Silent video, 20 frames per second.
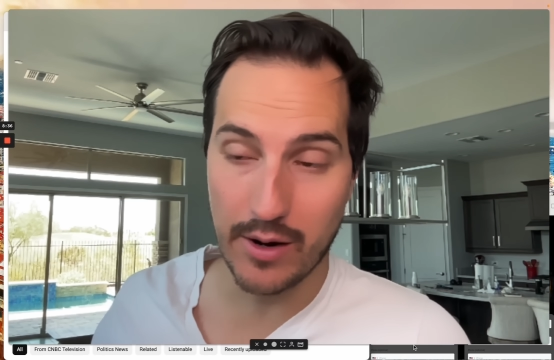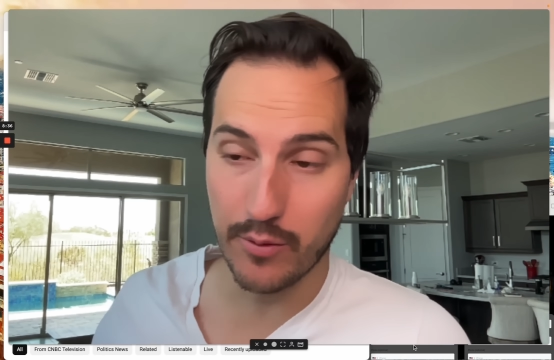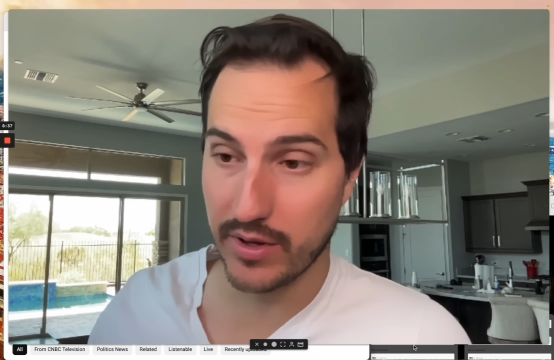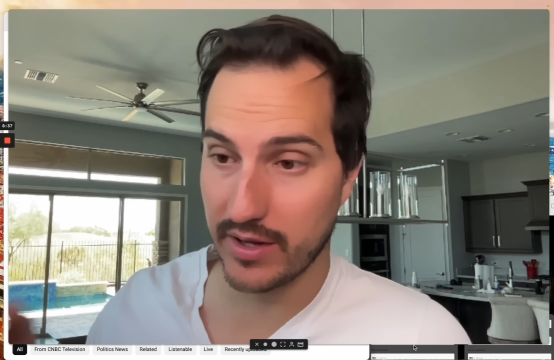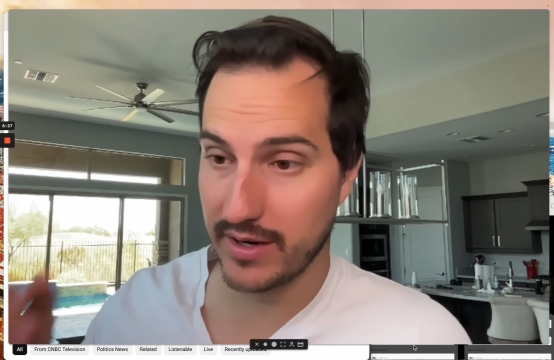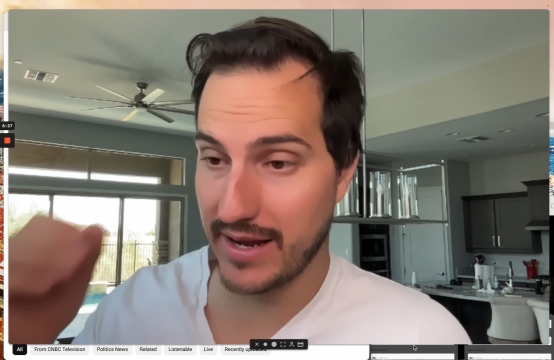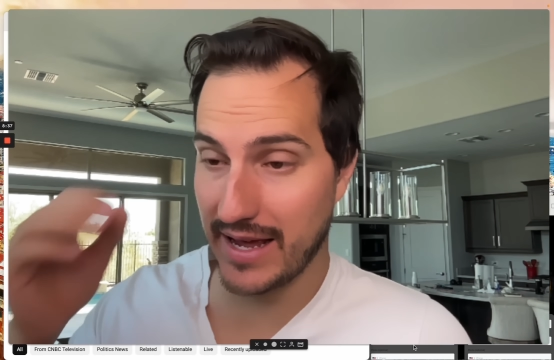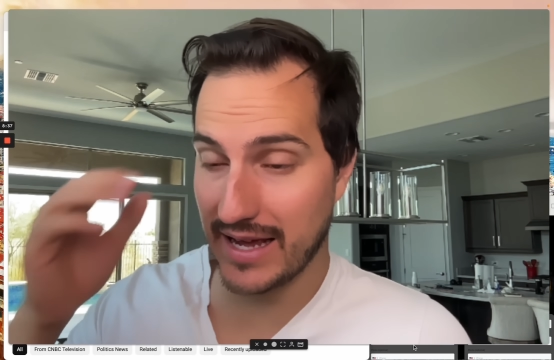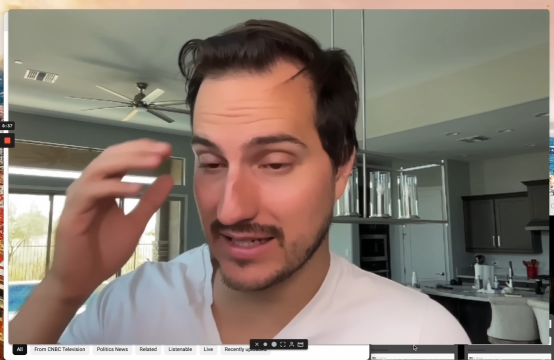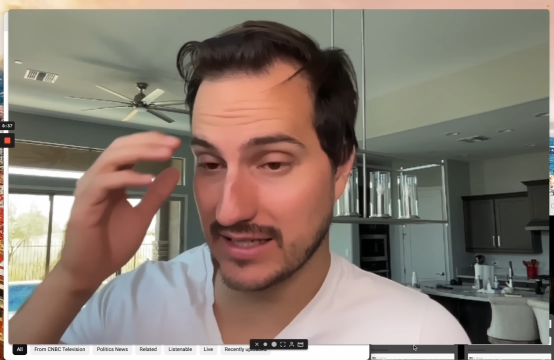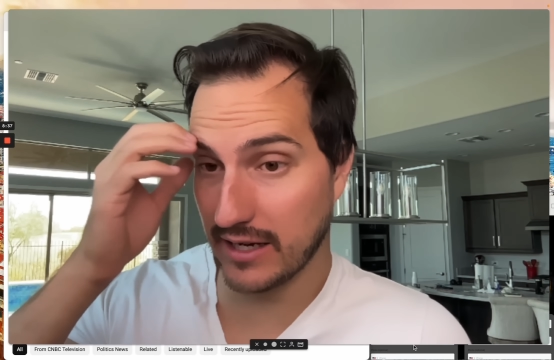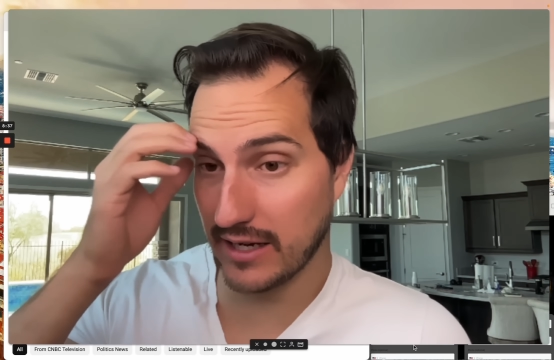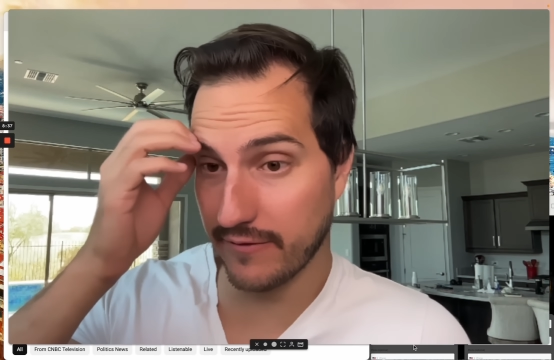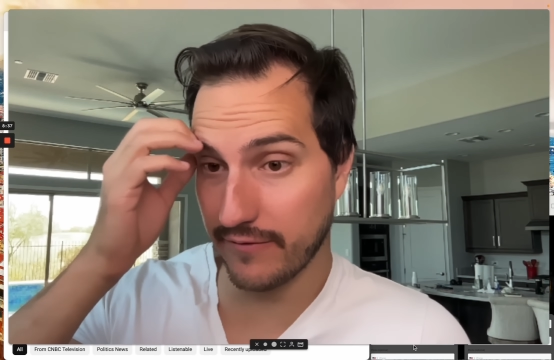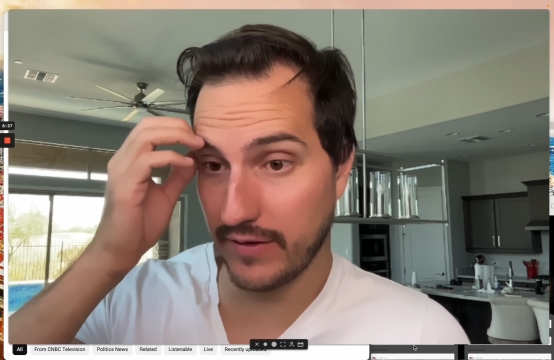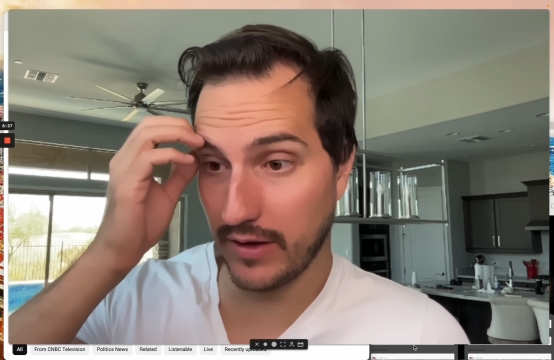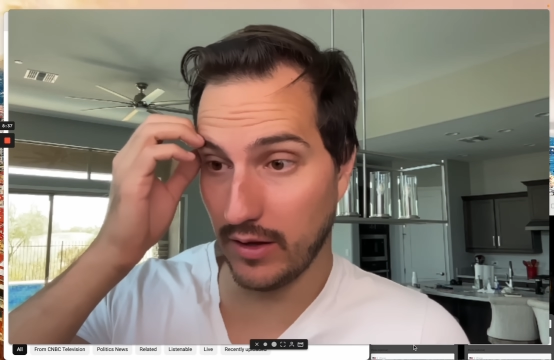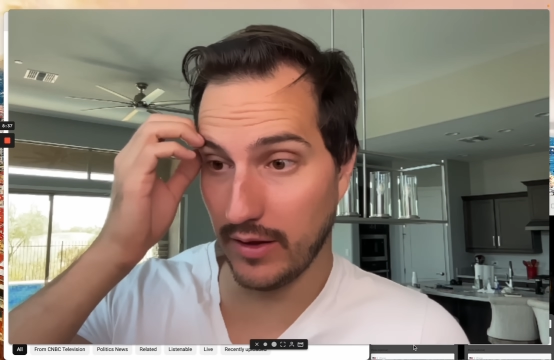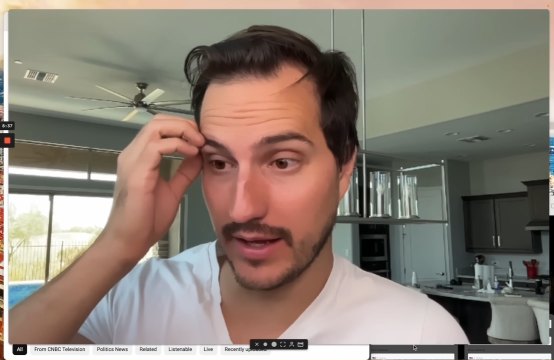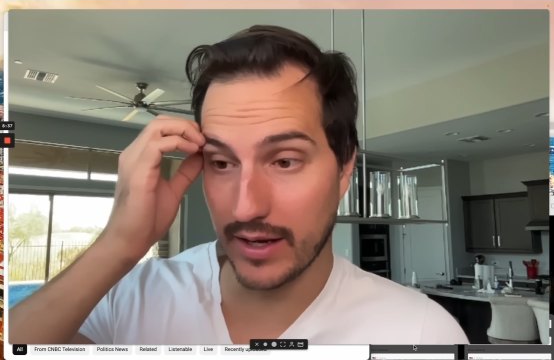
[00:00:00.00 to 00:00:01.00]
where the NASDAQ
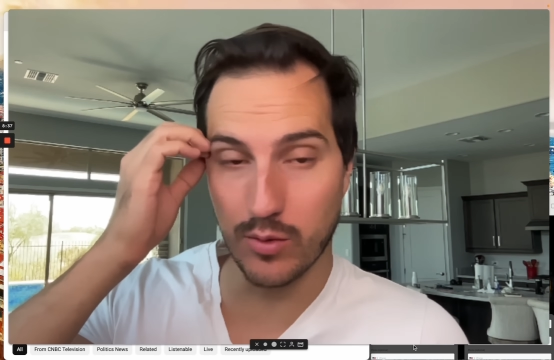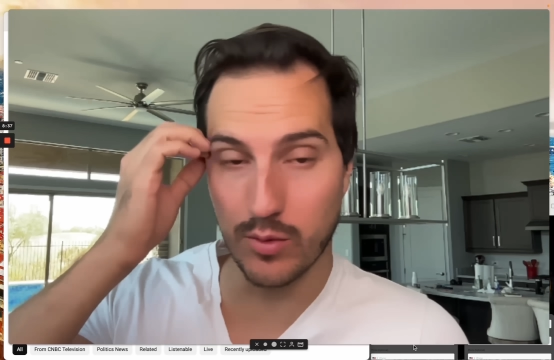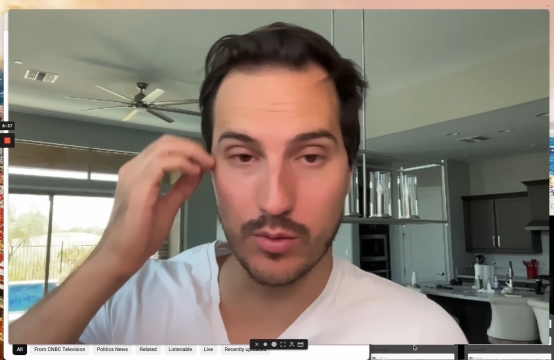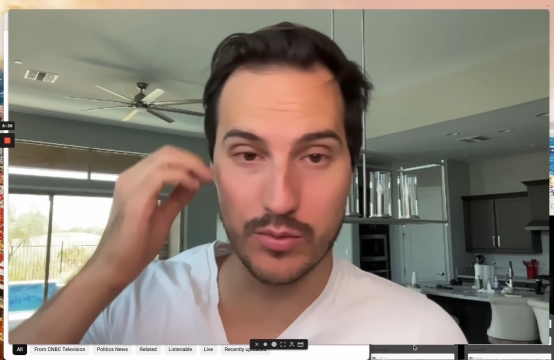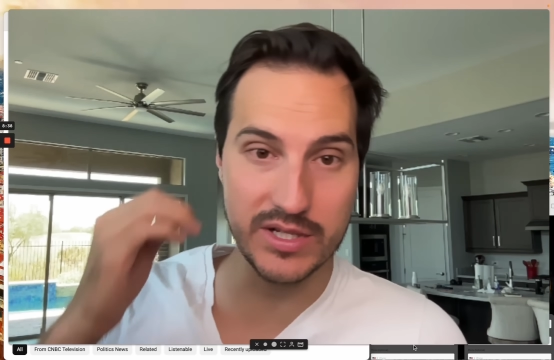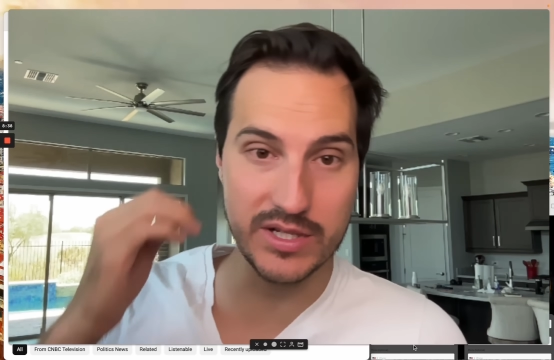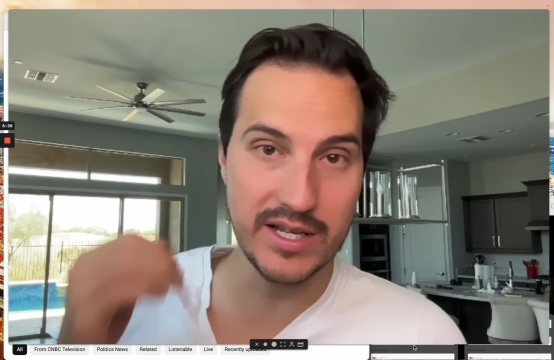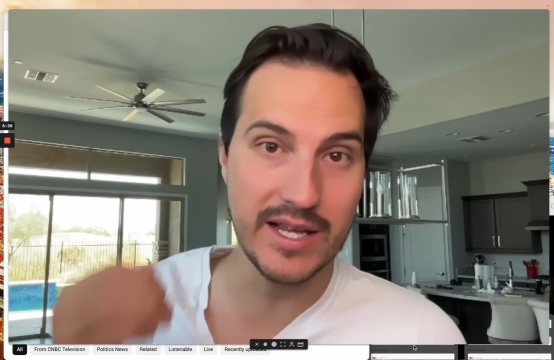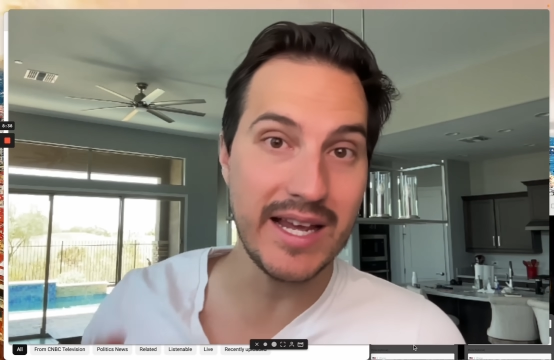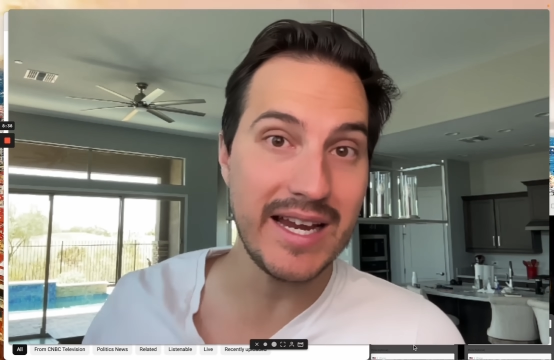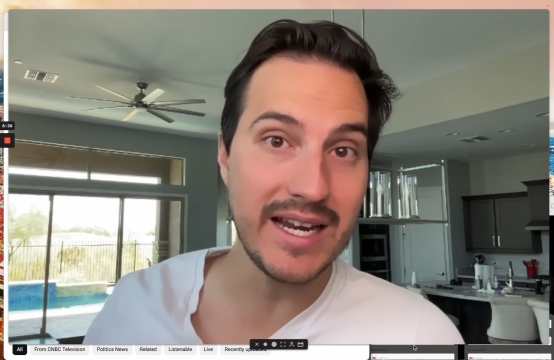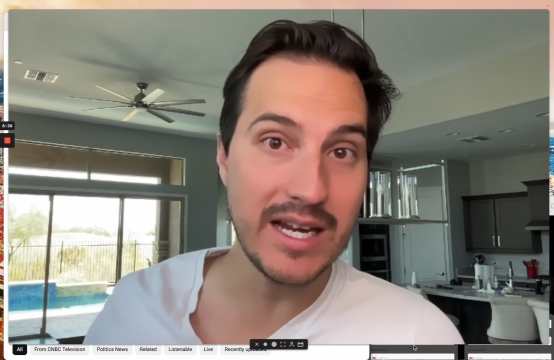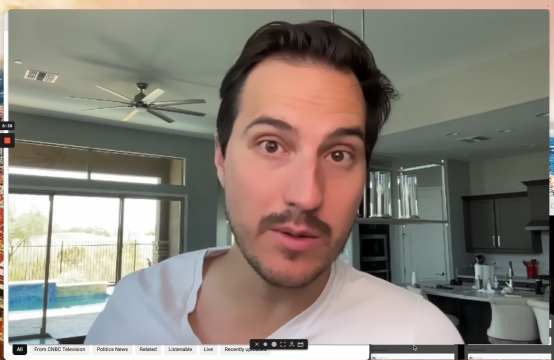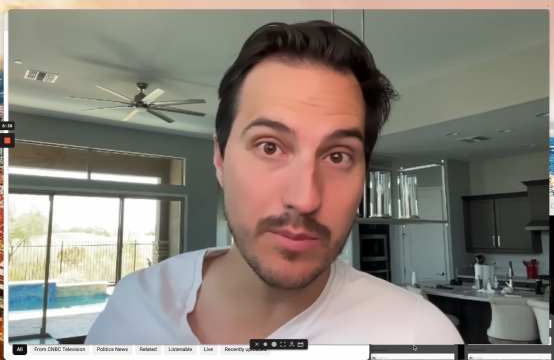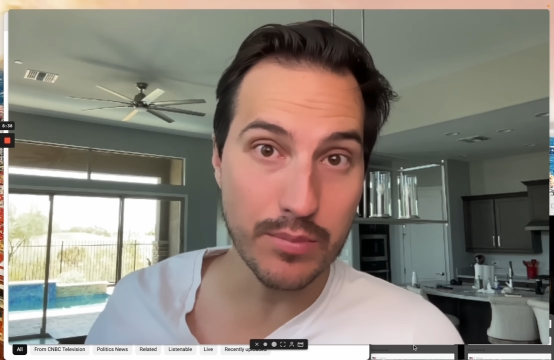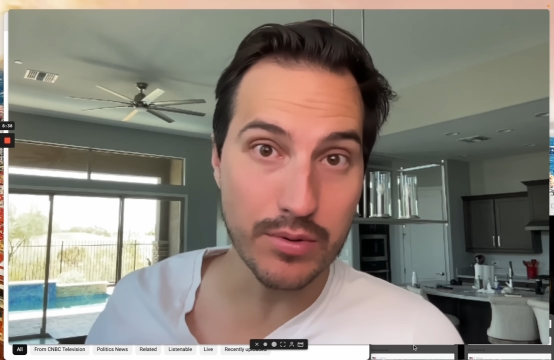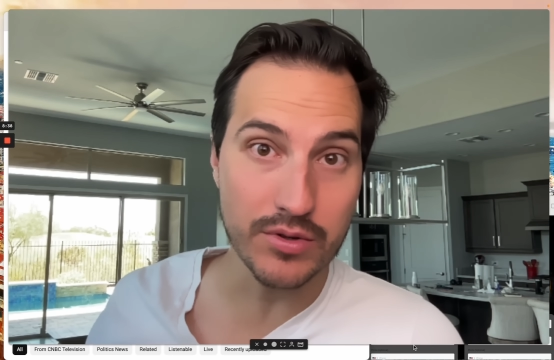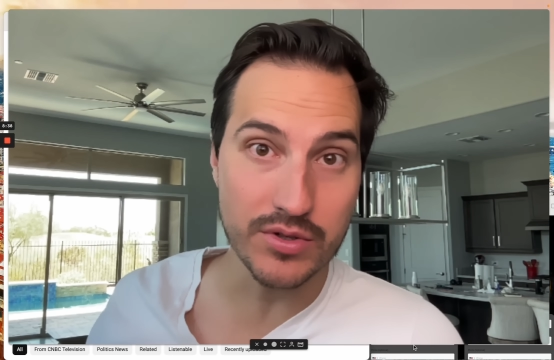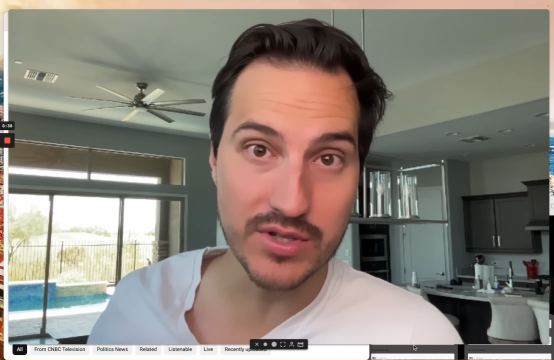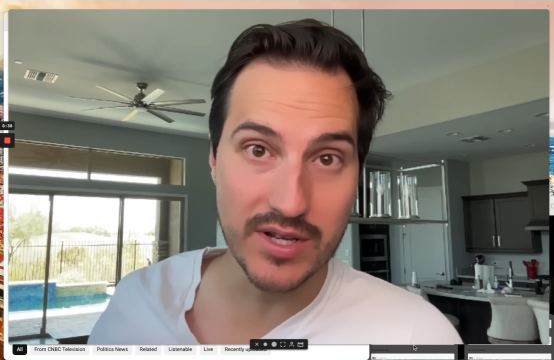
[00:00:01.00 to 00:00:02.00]
fell like, what was it,
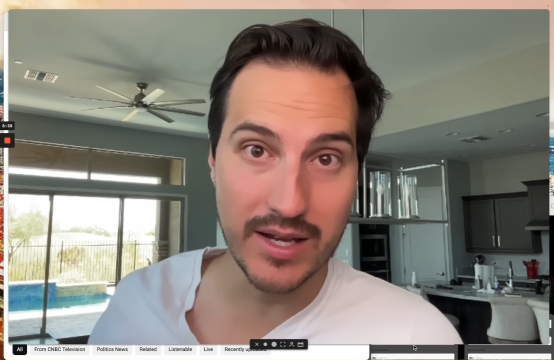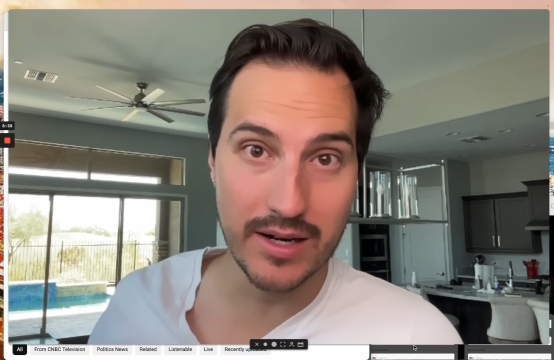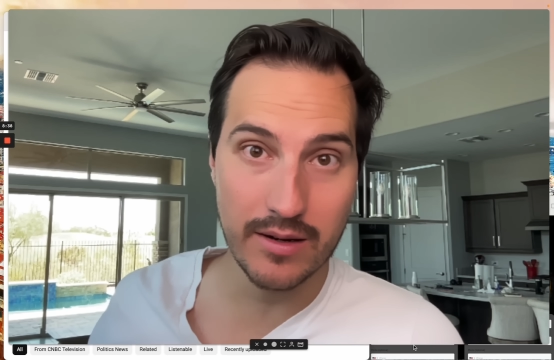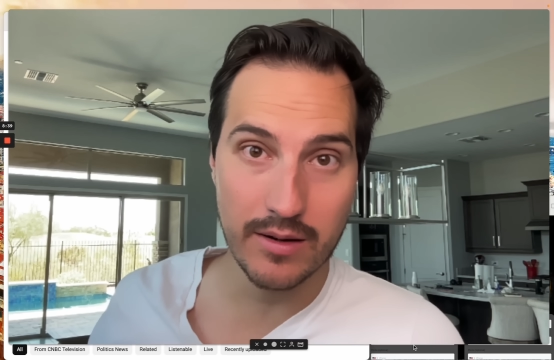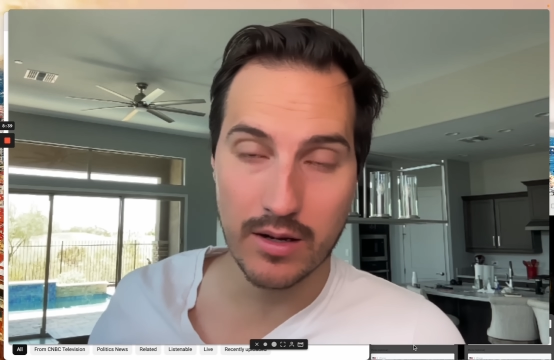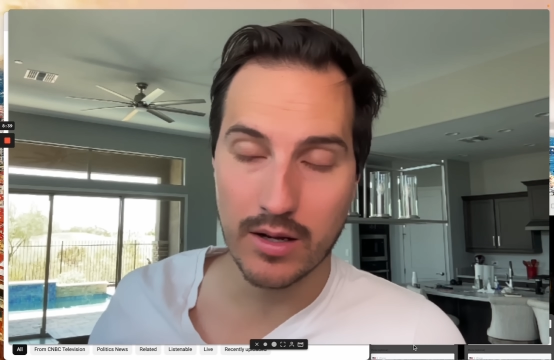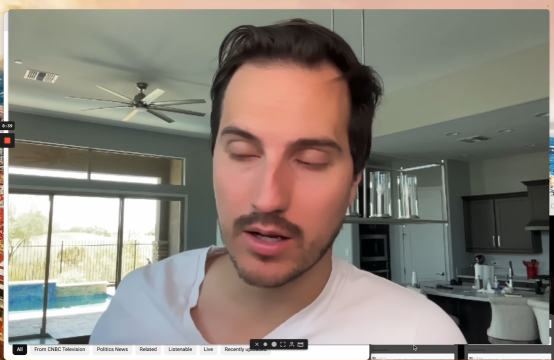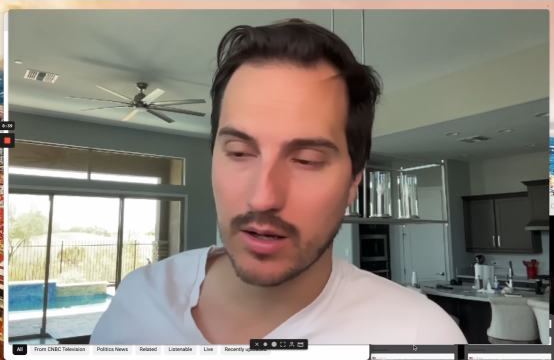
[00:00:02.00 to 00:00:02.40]
80%